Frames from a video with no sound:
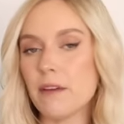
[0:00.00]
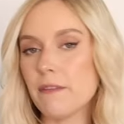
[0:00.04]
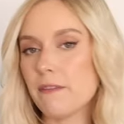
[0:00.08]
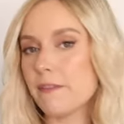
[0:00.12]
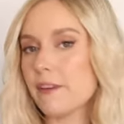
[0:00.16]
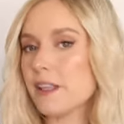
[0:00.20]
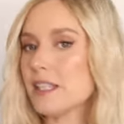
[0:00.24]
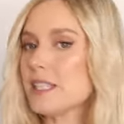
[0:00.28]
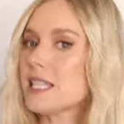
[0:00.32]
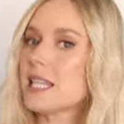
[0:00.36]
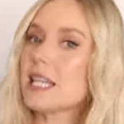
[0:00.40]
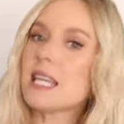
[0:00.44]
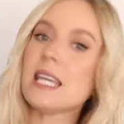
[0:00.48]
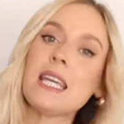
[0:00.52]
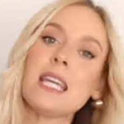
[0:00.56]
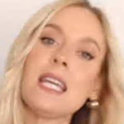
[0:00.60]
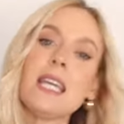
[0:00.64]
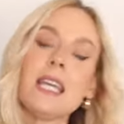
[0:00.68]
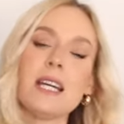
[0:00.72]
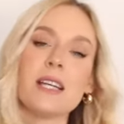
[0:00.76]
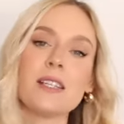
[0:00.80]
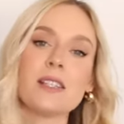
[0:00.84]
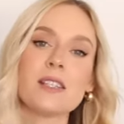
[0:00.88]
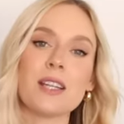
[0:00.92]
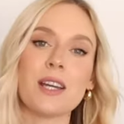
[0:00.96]
fitting
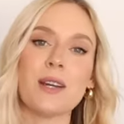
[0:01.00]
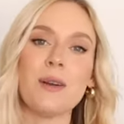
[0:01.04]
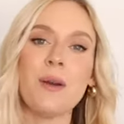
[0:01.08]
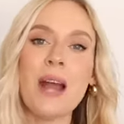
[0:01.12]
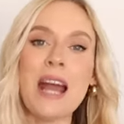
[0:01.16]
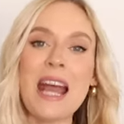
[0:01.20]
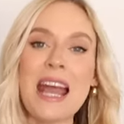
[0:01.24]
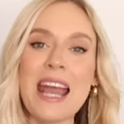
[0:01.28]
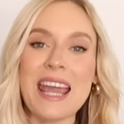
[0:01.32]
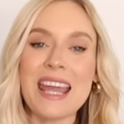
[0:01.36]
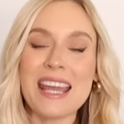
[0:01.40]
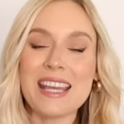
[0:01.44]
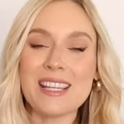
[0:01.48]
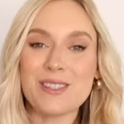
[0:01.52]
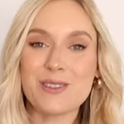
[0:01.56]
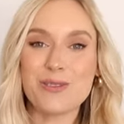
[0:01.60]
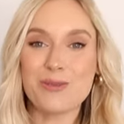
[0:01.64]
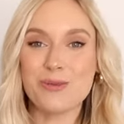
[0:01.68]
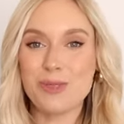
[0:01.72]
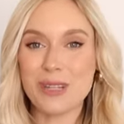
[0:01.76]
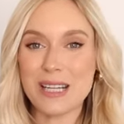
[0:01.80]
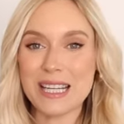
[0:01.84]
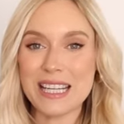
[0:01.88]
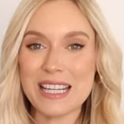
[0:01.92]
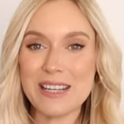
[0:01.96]
here, so it's
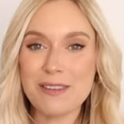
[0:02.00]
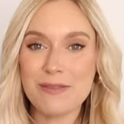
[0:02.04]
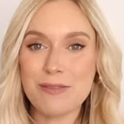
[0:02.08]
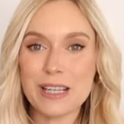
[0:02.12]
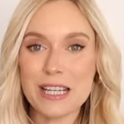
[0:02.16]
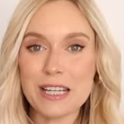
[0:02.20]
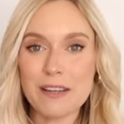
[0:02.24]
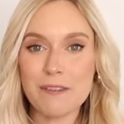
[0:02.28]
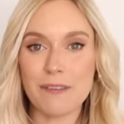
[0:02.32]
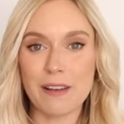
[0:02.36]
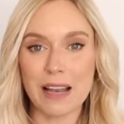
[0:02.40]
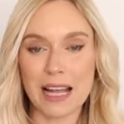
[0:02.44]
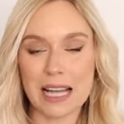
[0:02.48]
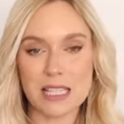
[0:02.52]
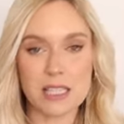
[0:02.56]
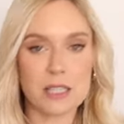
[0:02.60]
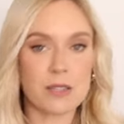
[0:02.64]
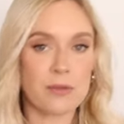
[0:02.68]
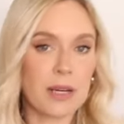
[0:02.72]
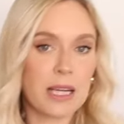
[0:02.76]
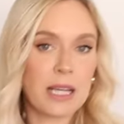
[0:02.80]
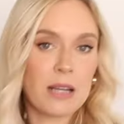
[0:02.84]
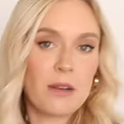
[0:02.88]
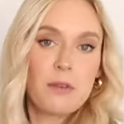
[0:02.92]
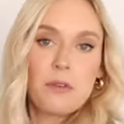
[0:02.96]
really, really
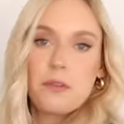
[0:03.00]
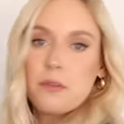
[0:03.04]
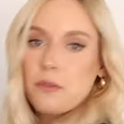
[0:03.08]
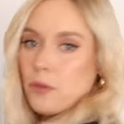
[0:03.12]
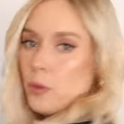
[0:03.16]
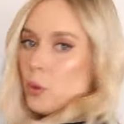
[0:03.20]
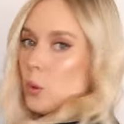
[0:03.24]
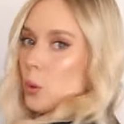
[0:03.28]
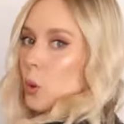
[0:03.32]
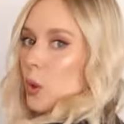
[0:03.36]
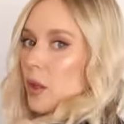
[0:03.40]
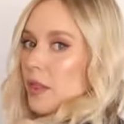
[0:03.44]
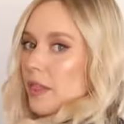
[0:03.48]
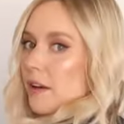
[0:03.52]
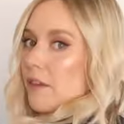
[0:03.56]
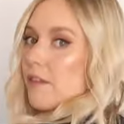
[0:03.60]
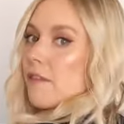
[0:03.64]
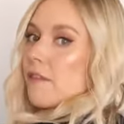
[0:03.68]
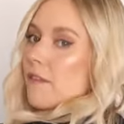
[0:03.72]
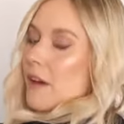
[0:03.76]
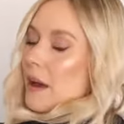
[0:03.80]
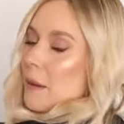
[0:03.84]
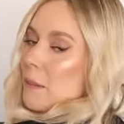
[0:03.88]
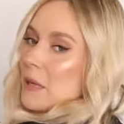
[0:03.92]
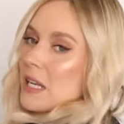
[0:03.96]
flattering for the
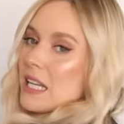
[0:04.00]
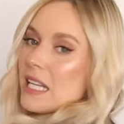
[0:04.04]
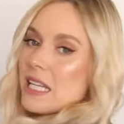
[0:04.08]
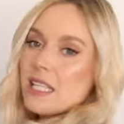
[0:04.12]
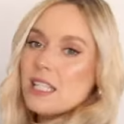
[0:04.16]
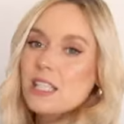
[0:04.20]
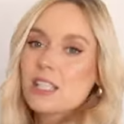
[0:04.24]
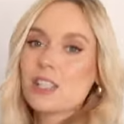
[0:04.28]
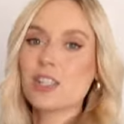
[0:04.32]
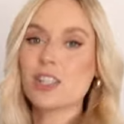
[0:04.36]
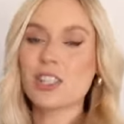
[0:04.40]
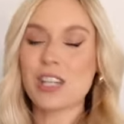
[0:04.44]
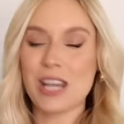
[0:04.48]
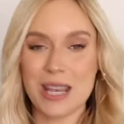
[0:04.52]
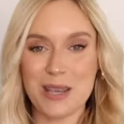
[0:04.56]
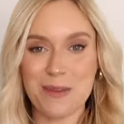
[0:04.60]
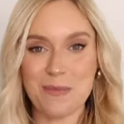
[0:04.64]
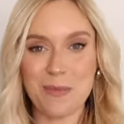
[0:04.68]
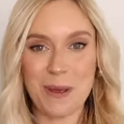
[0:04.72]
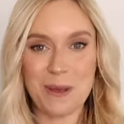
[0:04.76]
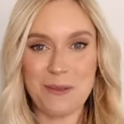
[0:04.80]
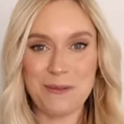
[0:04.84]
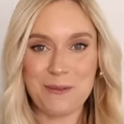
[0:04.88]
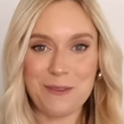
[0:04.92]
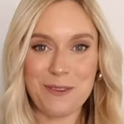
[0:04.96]
feminine shape
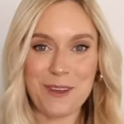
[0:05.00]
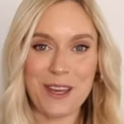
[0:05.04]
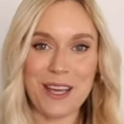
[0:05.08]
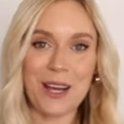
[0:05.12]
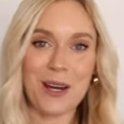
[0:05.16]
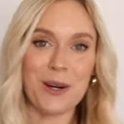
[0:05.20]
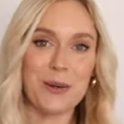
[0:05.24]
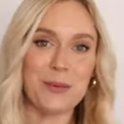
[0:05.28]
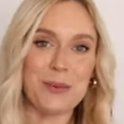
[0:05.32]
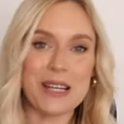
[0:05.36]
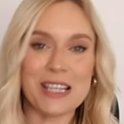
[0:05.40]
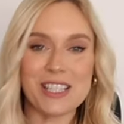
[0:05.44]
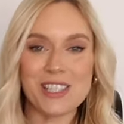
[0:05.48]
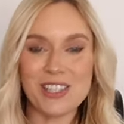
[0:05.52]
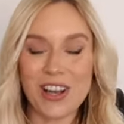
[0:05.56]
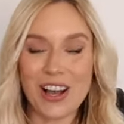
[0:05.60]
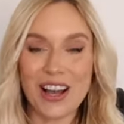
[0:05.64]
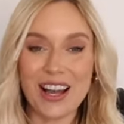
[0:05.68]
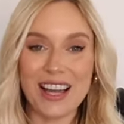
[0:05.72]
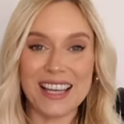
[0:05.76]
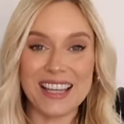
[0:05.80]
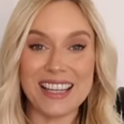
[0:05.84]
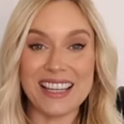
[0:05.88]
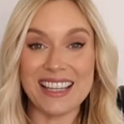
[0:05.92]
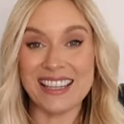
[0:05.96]
and figure, which
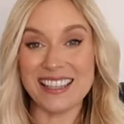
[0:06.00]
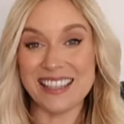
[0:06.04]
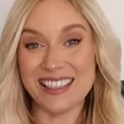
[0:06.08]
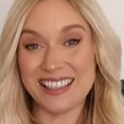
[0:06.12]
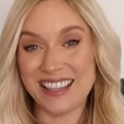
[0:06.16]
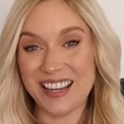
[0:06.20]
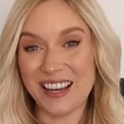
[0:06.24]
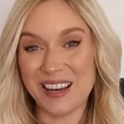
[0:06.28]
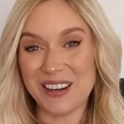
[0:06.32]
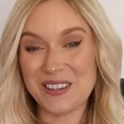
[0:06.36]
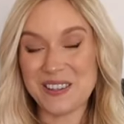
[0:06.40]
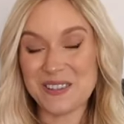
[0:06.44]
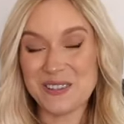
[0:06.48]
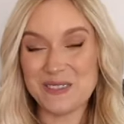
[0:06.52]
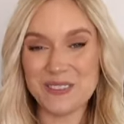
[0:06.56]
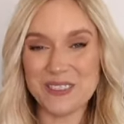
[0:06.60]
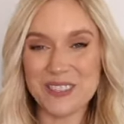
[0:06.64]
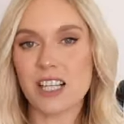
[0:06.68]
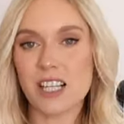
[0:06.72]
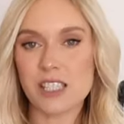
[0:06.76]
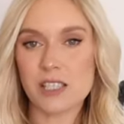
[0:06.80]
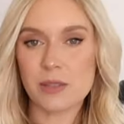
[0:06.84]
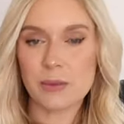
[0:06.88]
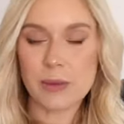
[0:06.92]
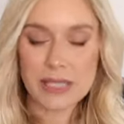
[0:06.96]
I love. The
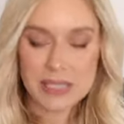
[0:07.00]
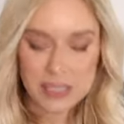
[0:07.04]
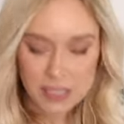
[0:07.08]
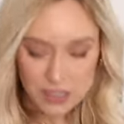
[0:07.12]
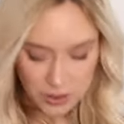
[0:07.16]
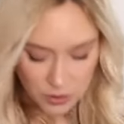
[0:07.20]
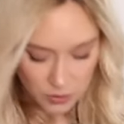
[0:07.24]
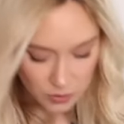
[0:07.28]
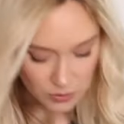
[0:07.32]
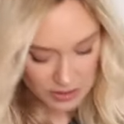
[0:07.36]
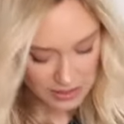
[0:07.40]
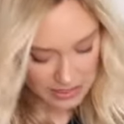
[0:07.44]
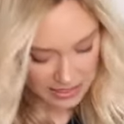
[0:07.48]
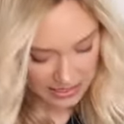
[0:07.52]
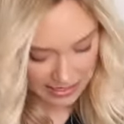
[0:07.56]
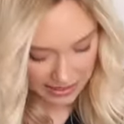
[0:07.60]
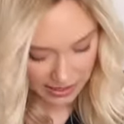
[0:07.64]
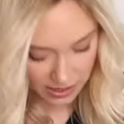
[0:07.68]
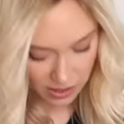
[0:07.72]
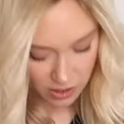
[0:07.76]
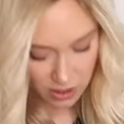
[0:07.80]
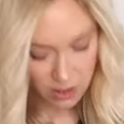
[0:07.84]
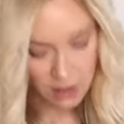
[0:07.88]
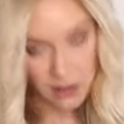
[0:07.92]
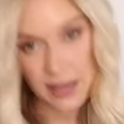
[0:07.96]
cutaways, you'll see
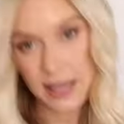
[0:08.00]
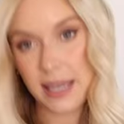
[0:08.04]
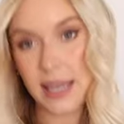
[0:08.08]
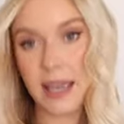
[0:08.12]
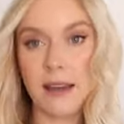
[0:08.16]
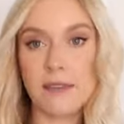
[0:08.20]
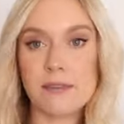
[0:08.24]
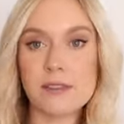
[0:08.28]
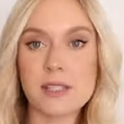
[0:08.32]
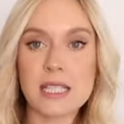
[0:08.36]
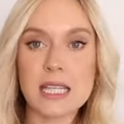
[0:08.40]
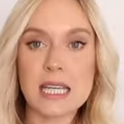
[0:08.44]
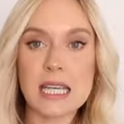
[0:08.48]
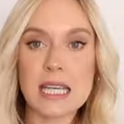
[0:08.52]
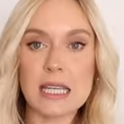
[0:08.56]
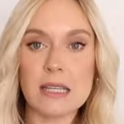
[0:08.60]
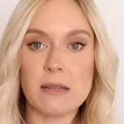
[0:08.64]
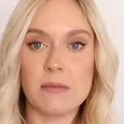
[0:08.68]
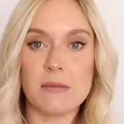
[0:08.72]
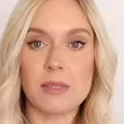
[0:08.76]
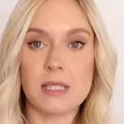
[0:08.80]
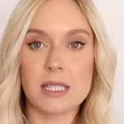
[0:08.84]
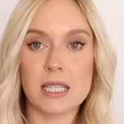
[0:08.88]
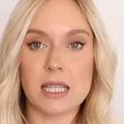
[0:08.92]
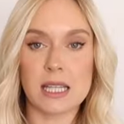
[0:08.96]
that I have
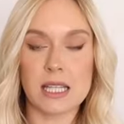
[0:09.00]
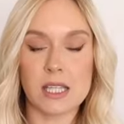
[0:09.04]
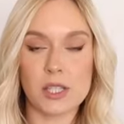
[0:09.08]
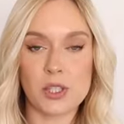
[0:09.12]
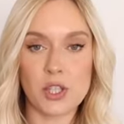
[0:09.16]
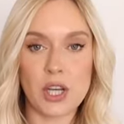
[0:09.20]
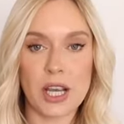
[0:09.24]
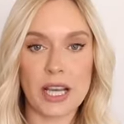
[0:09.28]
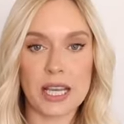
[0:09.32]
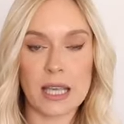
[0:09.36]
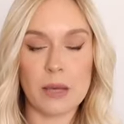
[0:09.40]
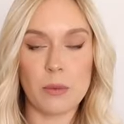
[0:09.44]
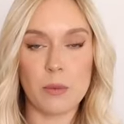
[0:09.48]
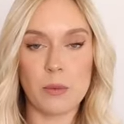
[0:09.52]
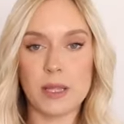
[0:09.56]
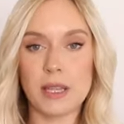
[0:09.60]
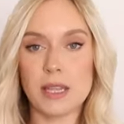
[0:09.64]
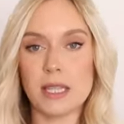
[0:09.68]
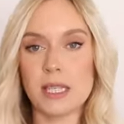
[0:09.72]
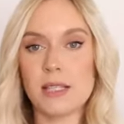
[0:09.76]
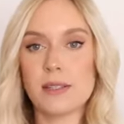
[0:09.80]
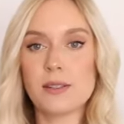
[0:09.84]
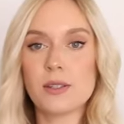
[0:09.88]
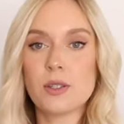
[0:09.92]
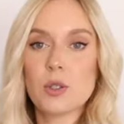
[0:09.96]
teamed this jacket with
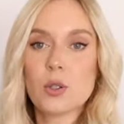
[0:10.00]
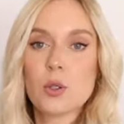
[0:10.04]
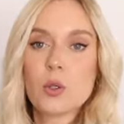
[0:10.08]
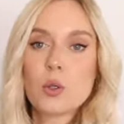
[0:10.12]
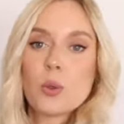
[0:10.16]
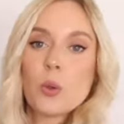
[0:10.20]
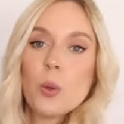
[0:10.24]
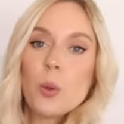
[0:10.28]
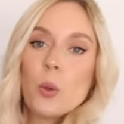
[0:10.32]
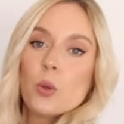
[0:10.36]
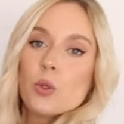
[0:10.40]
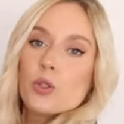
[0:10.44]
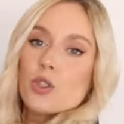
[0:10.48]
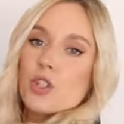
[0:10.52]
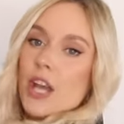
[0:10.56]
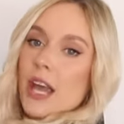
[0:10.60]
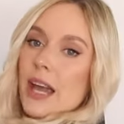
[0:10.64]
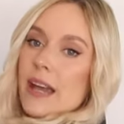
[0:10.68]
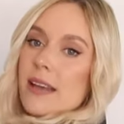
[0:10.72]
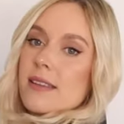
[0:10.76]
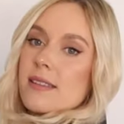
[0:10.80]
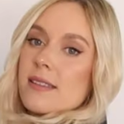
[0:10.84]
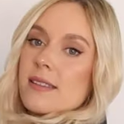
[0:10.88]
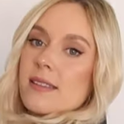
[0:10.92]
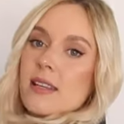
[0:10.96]
these
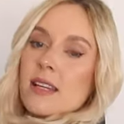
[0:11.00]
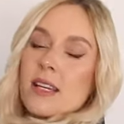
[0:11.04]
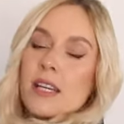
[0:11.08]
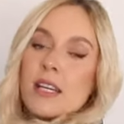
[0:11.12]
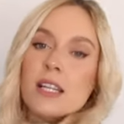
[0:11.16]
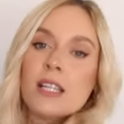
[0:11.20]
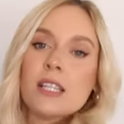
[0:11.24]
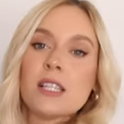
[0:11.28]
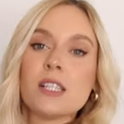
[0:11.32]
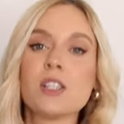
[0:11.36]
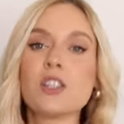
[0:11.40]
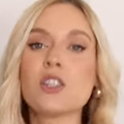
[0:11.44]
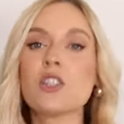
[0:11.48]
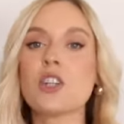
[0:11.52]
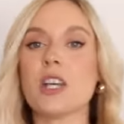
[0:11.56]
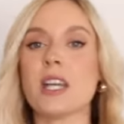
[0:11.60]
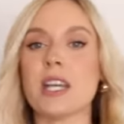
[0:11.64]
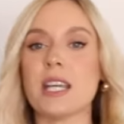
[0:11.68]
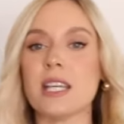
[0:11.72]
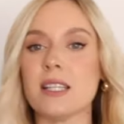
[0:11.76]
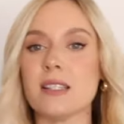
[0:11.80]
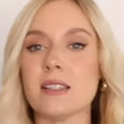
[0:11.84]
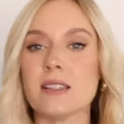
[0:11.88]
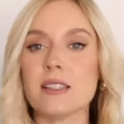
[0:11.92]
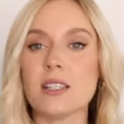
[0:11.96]
gorgeous
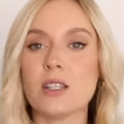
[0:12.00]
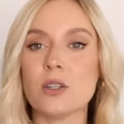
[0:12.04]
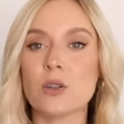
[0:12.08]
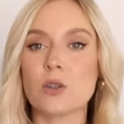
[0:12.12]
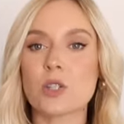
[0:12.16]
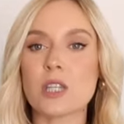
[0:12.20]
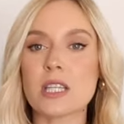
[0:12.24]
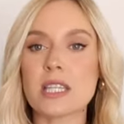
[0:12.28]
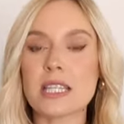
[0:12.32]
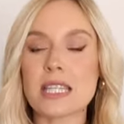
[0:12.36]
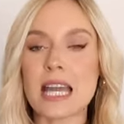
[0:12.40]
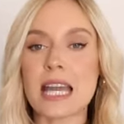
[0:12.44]
jeans. You're just